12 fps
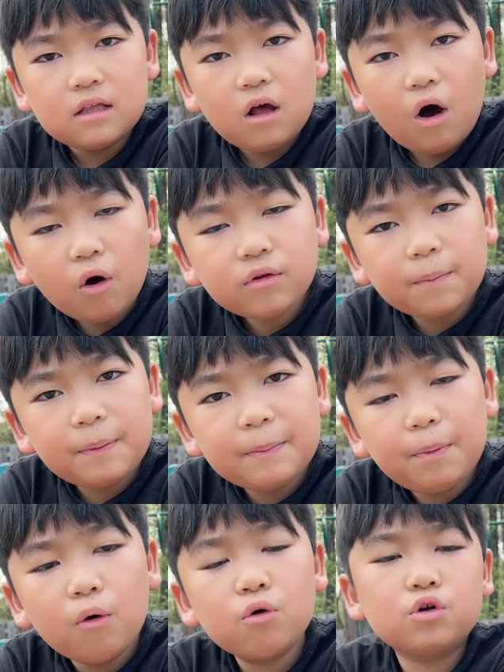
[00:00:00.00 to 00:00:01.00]
All the
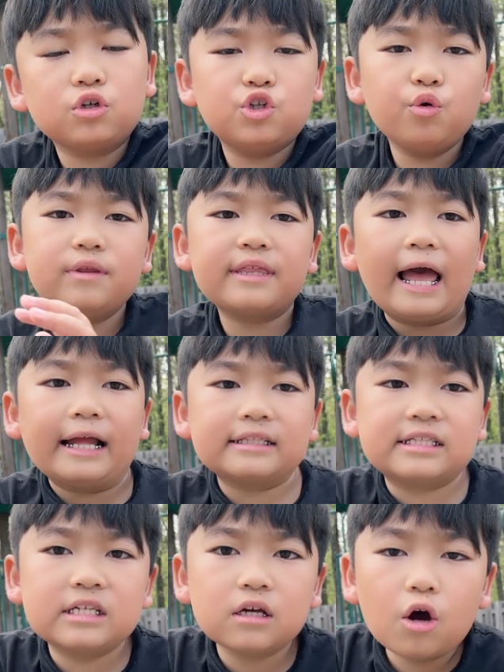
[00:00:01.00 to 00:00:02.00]
people who are doing
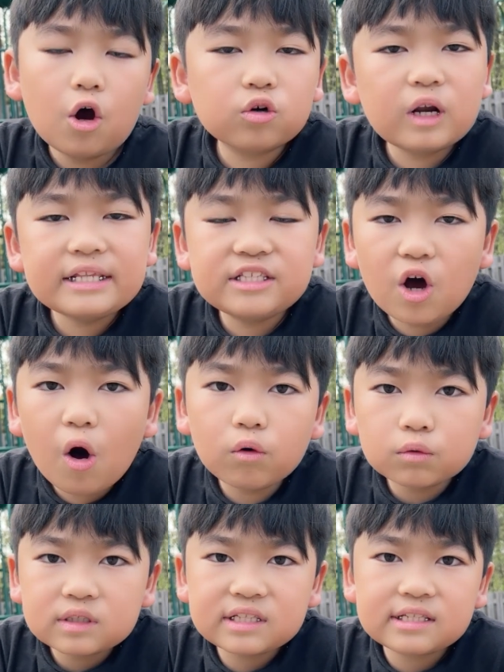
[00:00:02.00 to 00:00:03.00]
that are
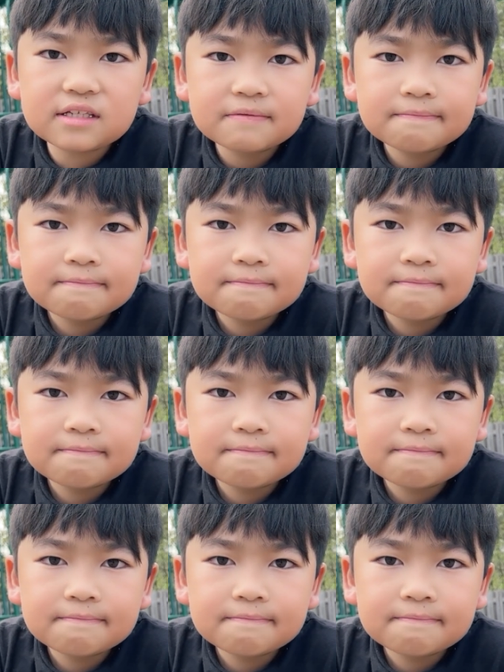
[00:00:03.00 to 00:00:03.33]
adults.